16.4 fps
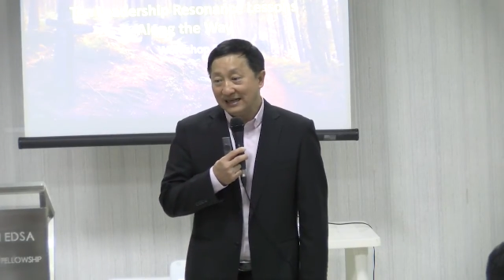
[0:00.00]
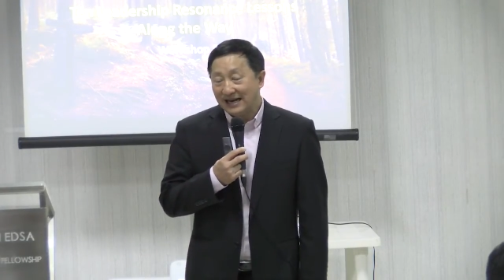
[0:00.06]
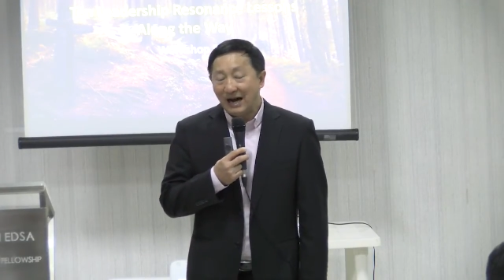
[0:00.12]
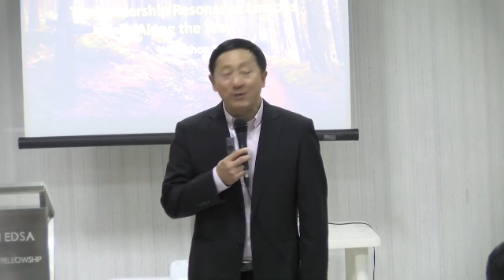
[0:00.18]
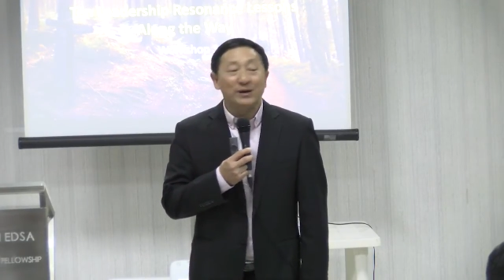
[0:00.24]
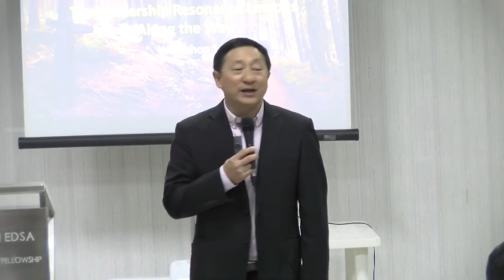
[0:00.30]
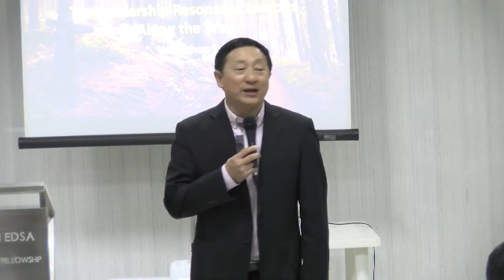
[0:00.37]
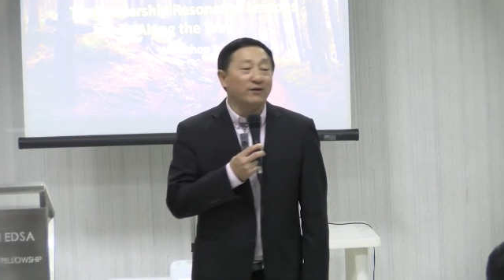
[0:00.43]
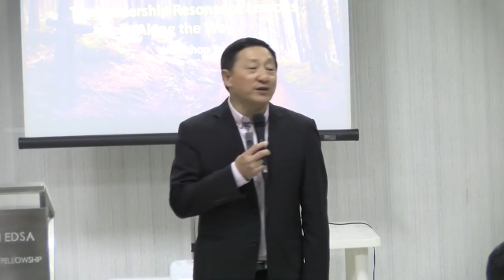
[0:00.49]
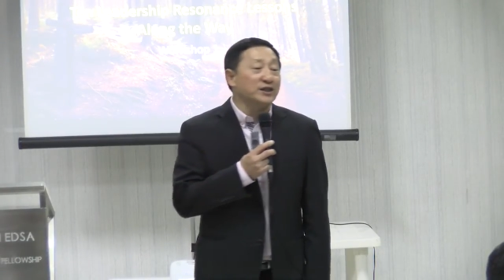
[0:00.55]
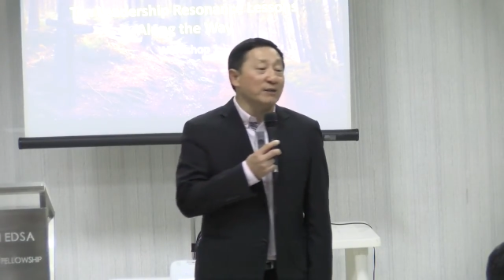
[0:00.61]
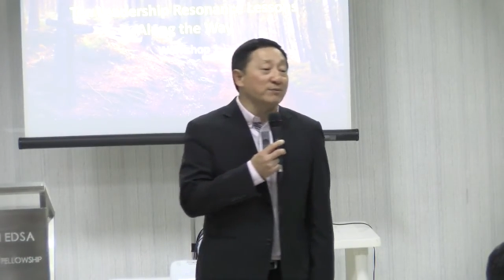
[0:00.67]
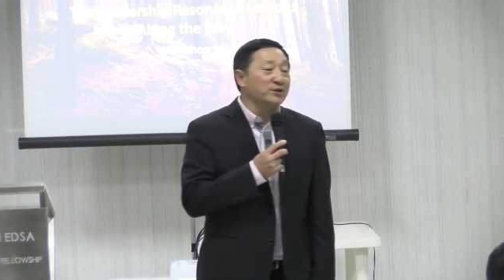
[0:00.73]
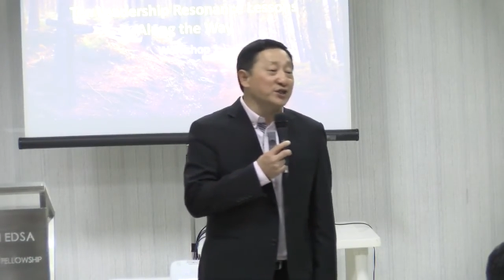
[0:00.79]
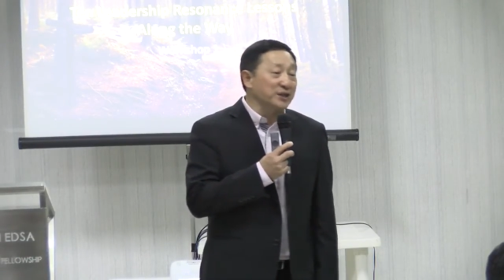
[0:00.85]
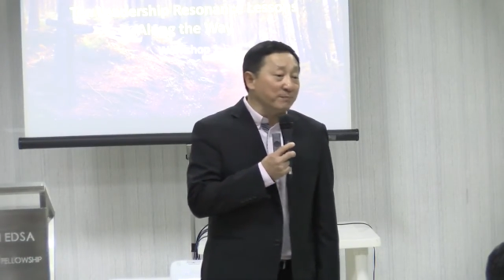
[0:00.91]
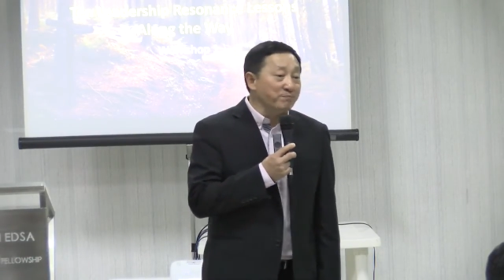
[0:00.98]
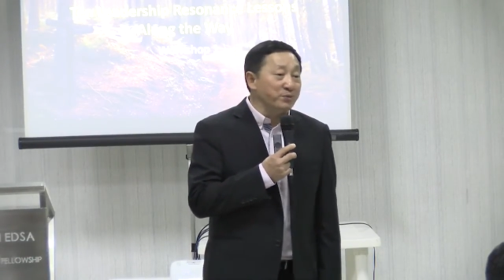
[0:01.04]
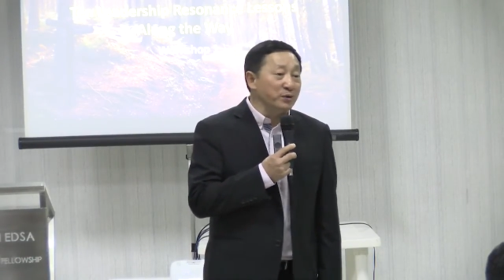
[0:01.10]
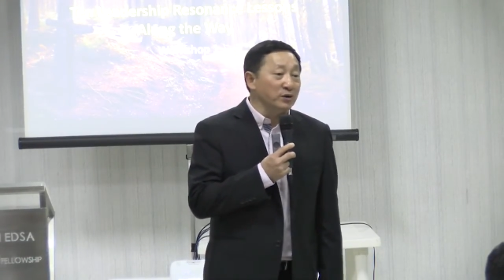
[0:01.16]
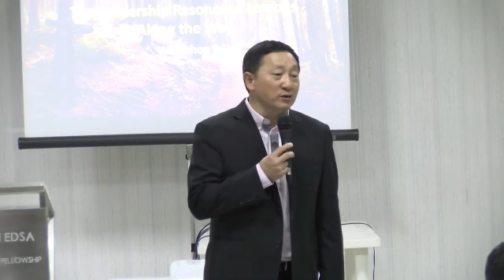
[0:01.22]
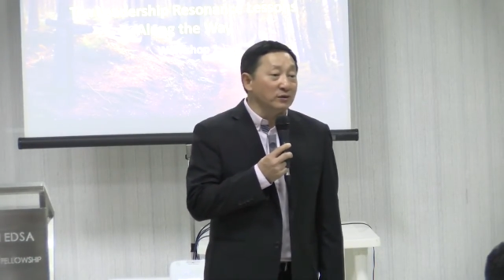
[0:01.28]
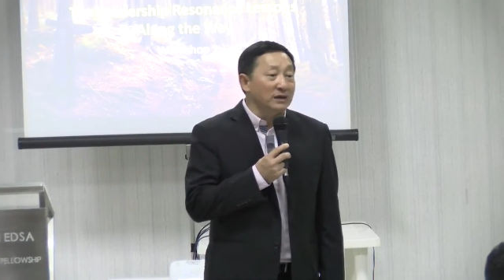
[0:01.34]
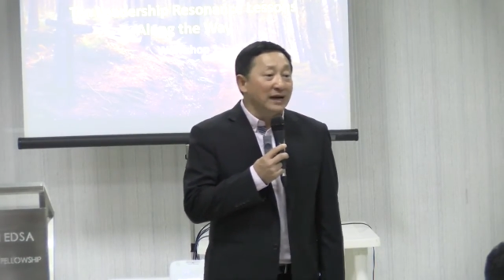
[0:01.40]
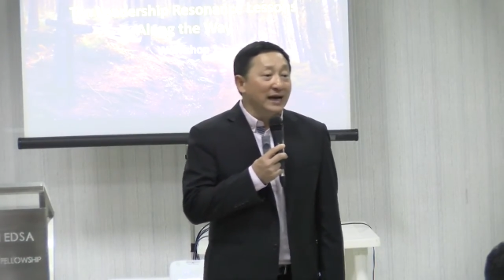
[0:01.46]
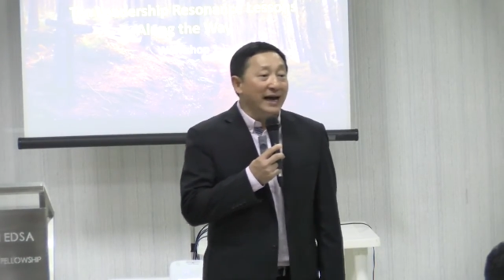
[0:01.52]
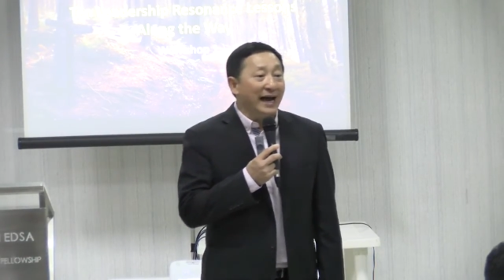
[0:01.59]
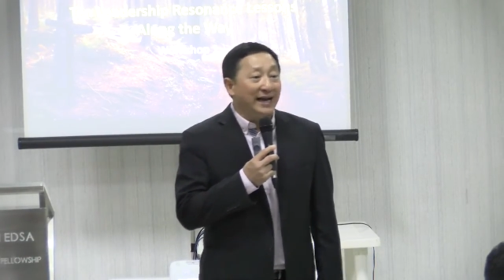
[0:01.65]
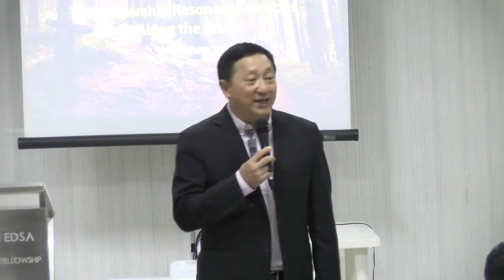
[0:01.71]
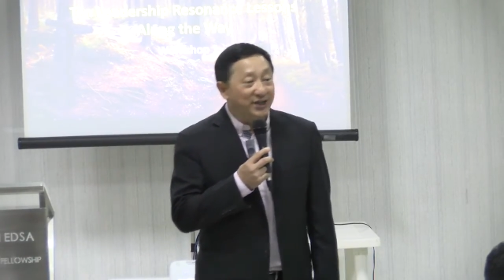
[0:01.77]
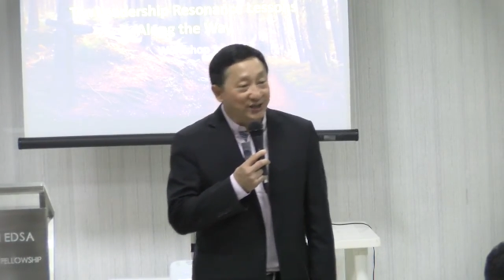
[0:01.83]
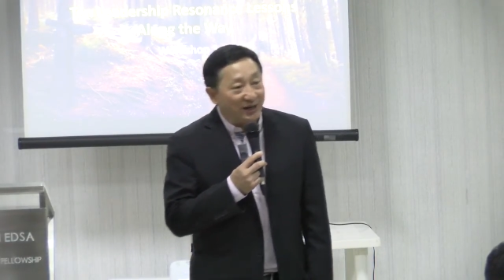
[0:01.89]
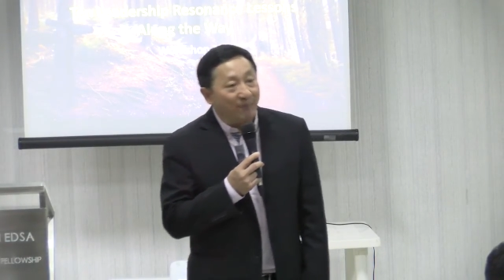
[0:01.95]
I want to give you some simple
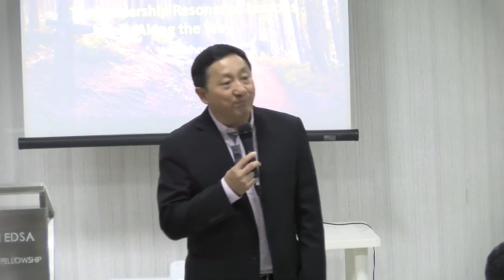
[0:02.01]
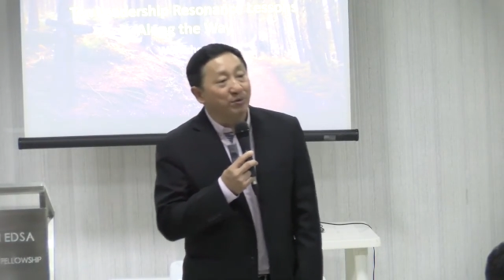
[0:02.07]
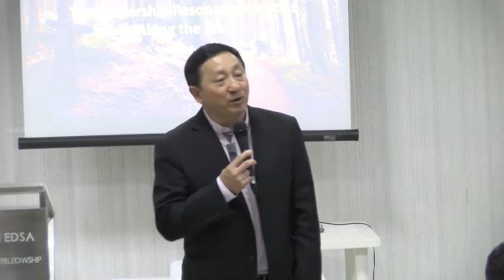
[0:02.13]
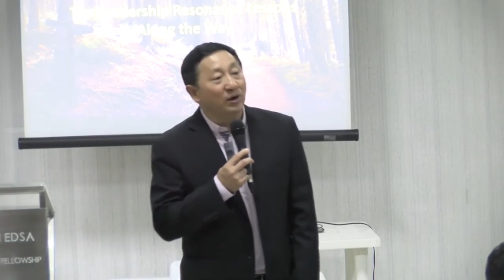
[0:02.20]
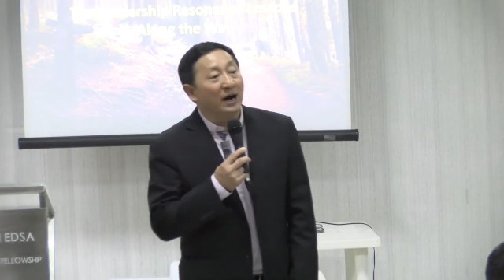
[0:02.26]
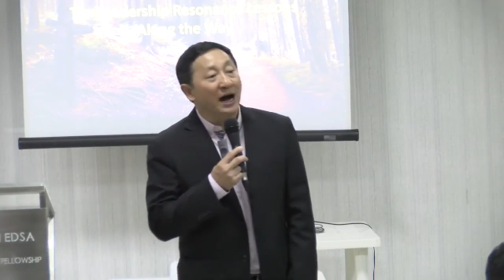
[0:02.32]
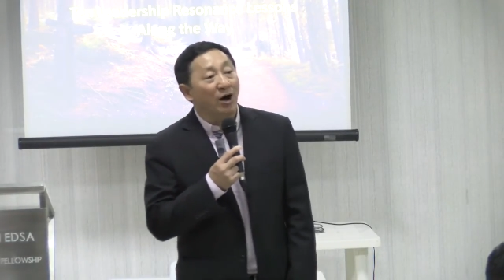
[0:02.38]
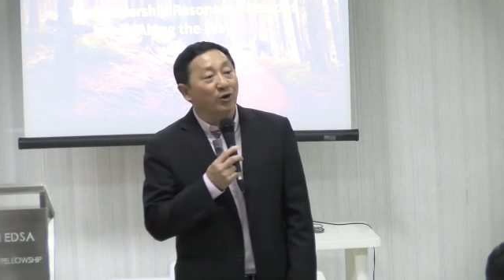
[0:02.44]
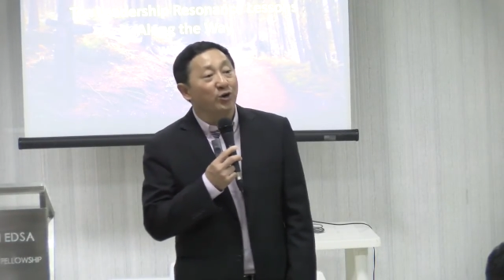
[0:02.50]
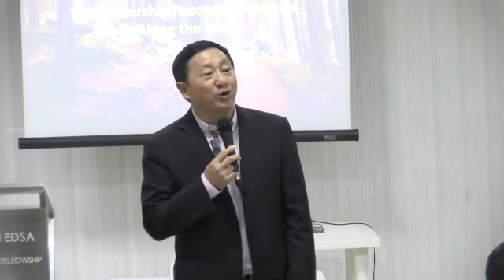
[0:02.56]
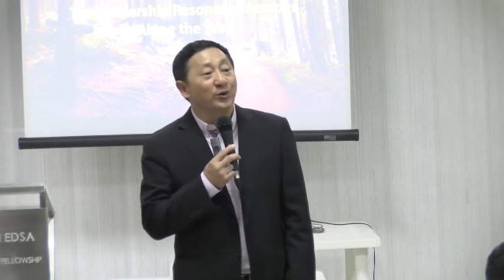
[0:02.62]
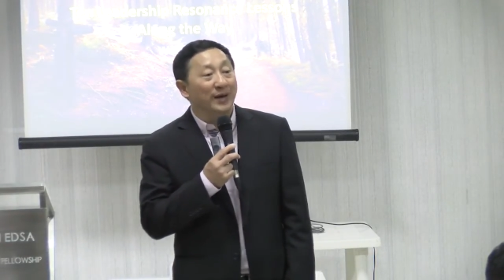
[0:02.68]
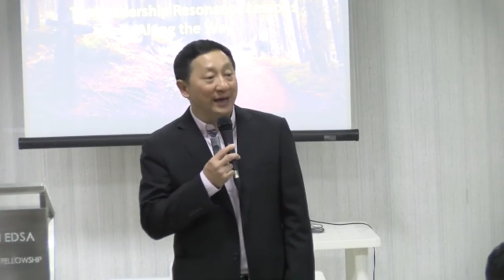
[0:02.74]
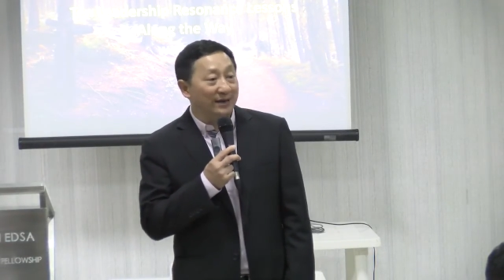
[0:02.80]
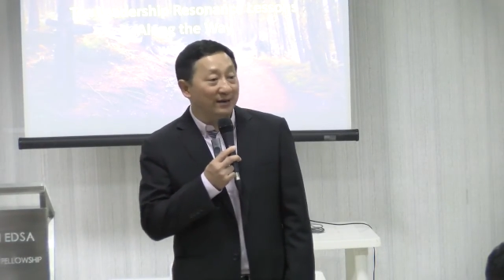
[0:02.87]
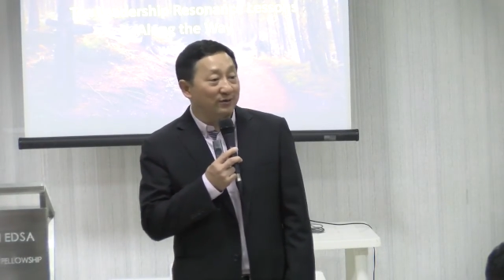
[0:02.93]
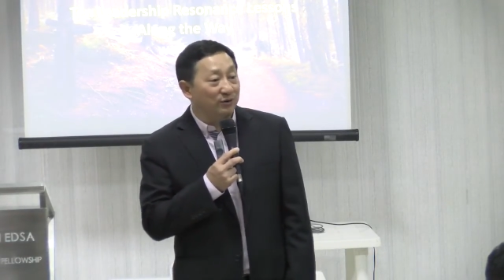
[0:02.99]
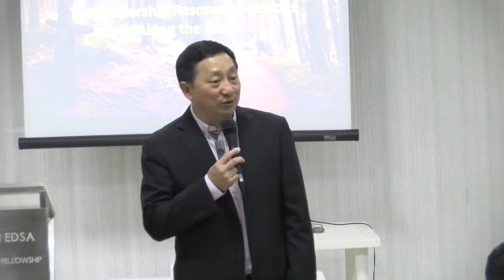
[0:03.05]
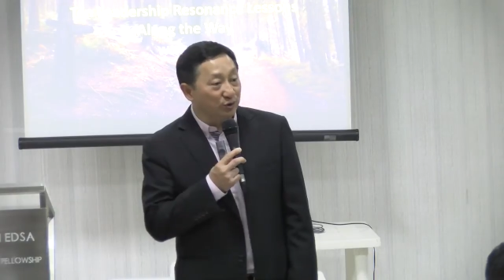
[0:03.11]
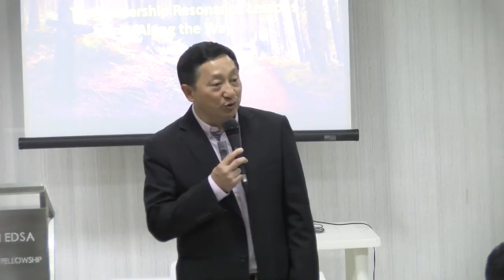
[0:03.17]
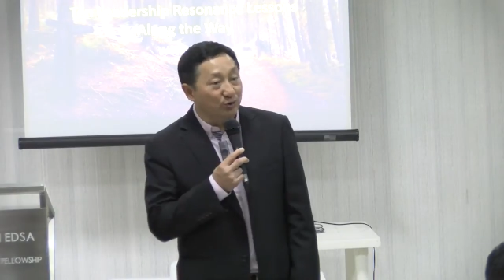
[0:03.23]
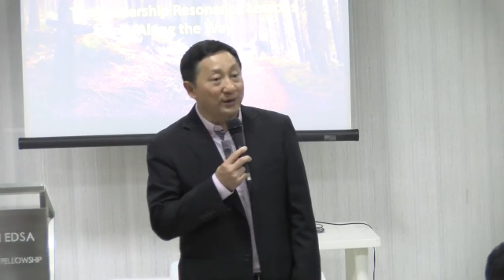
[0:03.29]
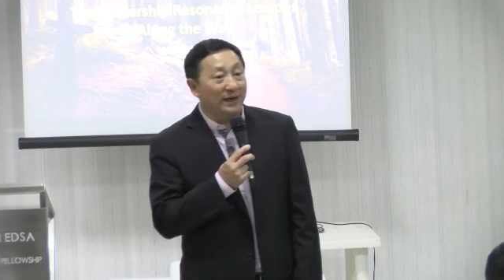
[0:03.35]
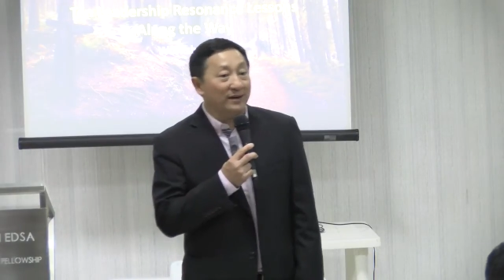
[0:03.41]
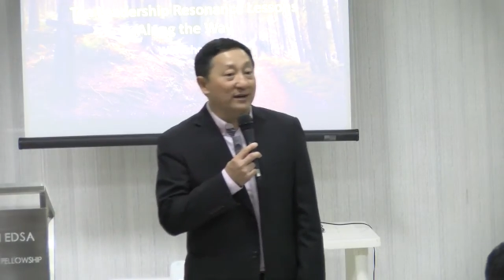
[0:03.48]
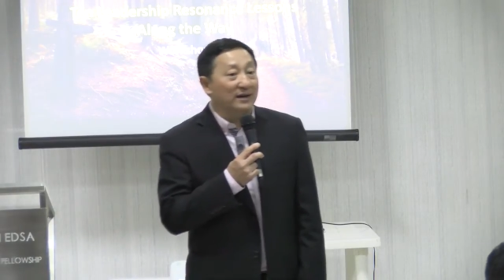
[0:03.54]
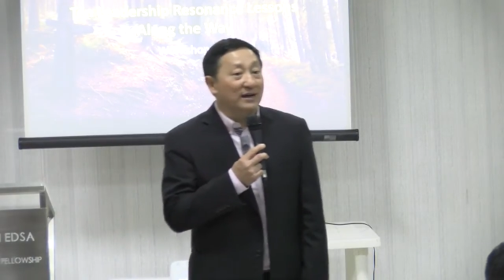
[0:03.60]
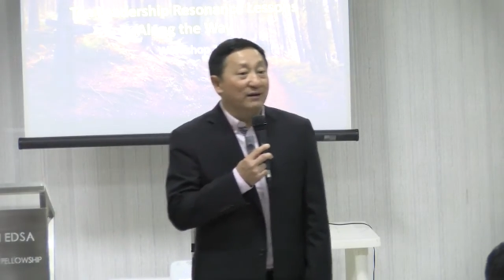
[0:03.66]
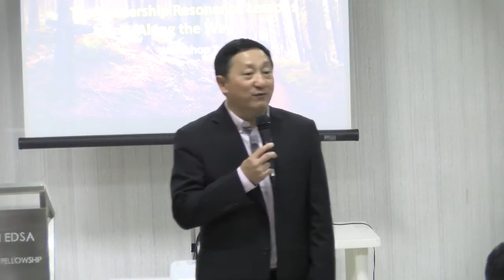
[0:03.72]
example how you can do that.